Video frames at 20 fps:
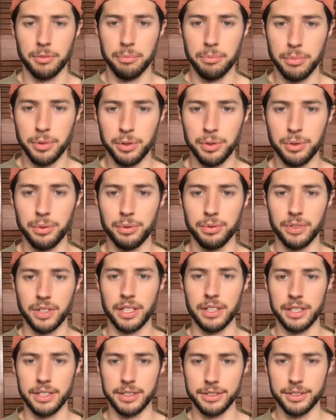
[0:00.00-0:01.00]
move
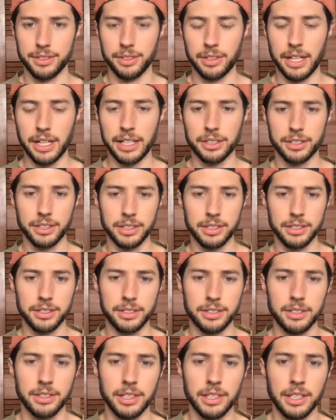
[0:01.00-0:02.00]
in these directions.